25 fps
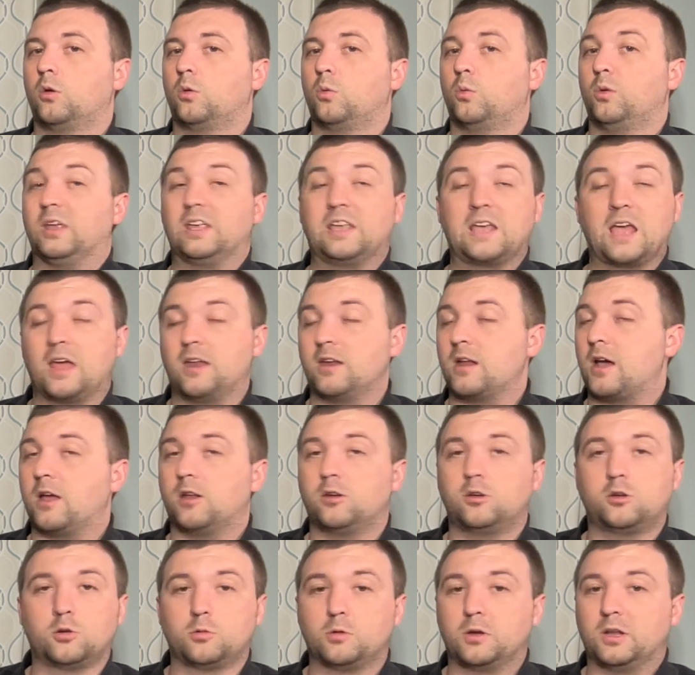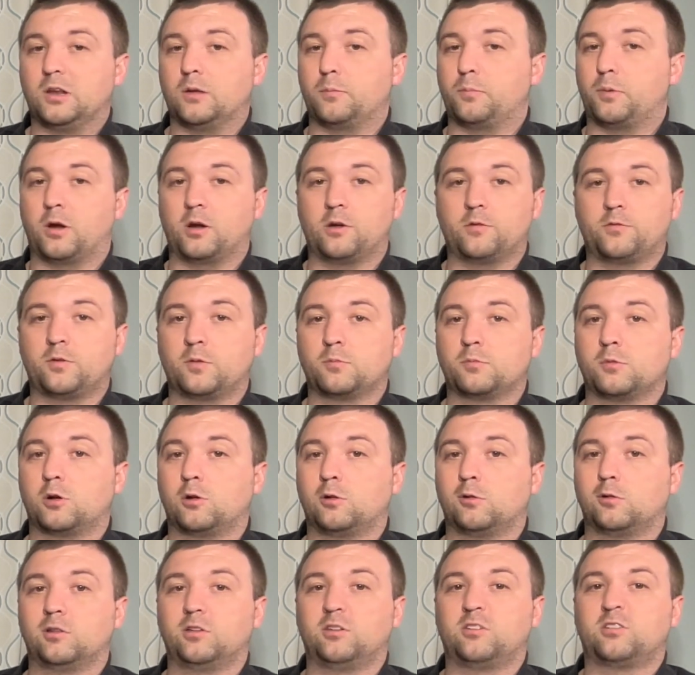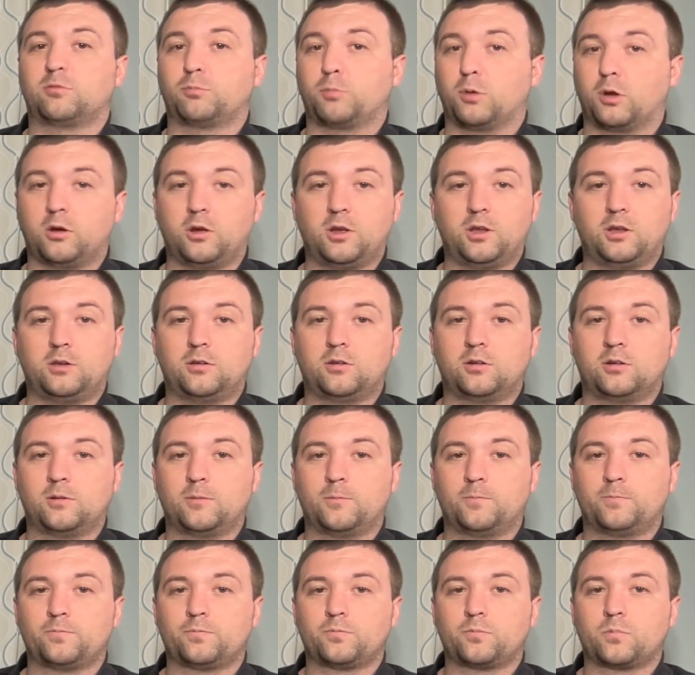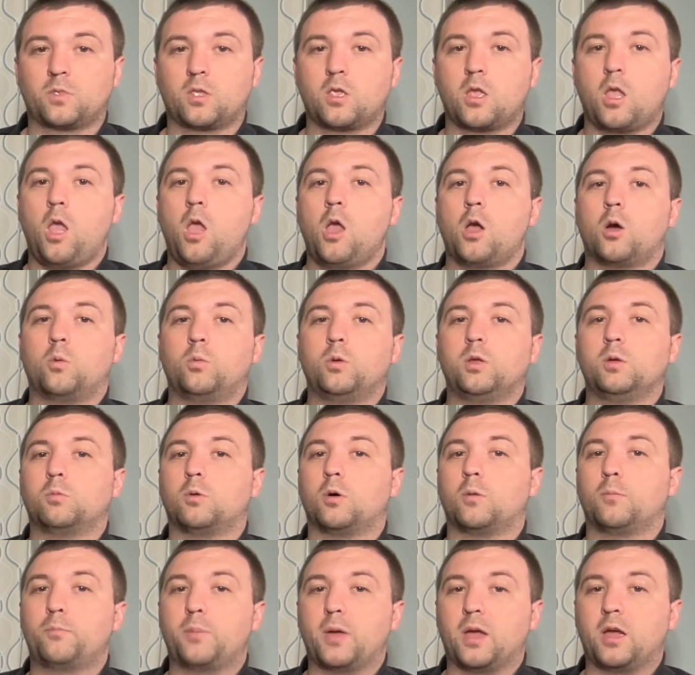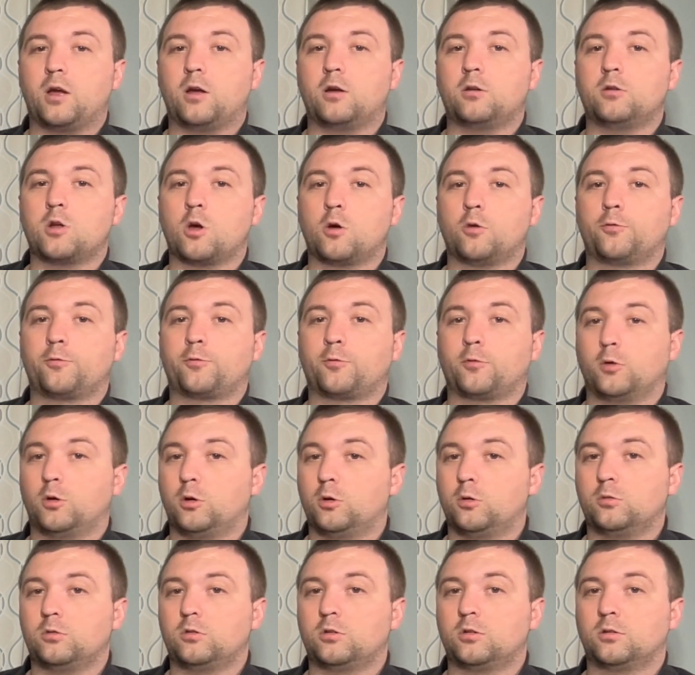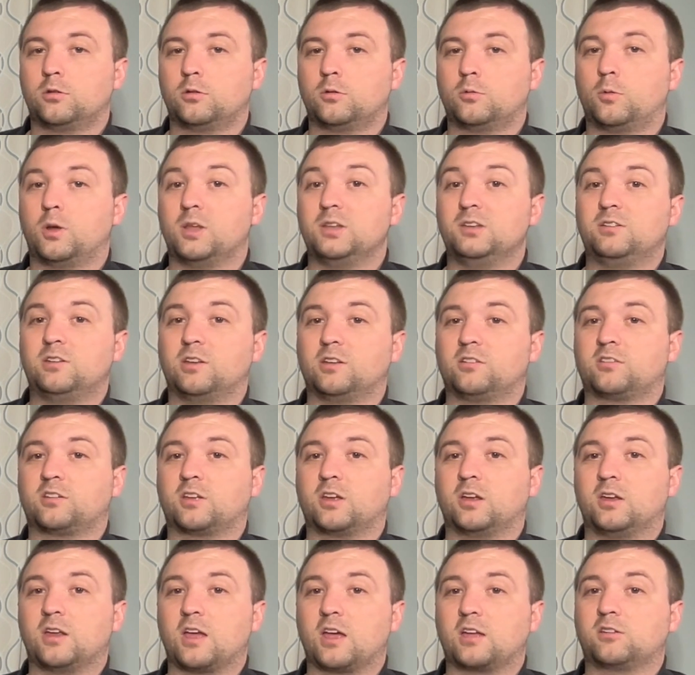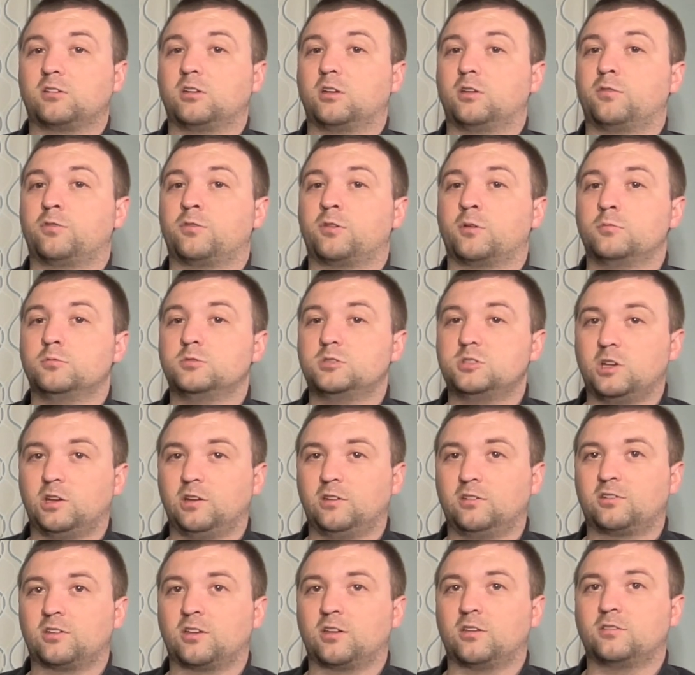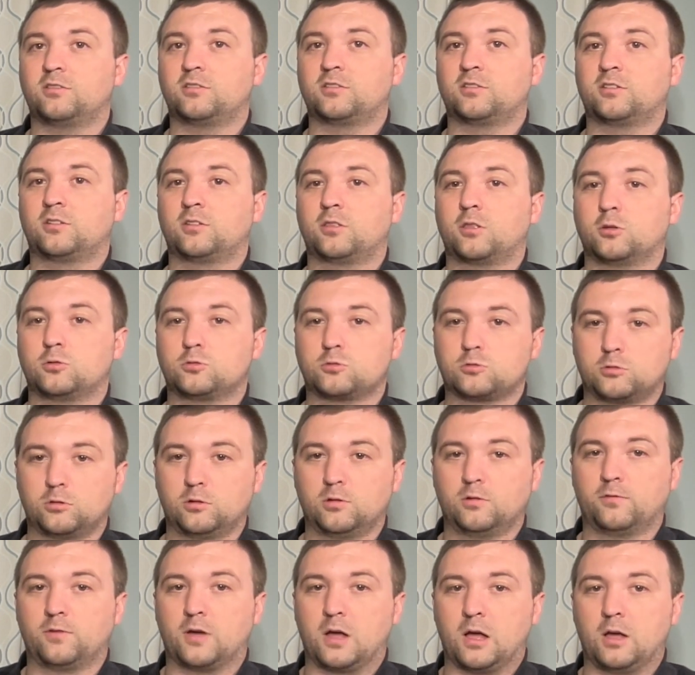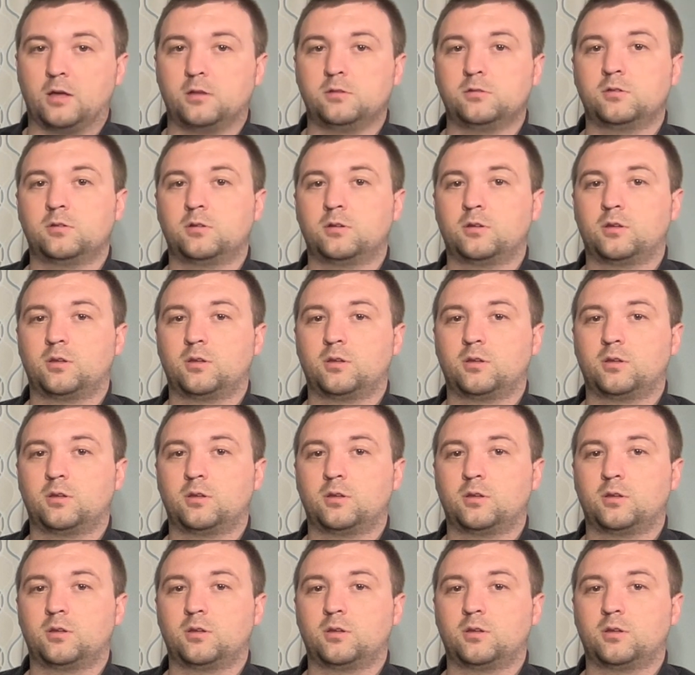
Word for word: We cannot do it apart from the Holy Spirit. We will bear no fruit when disconnected from Jesus, the true vine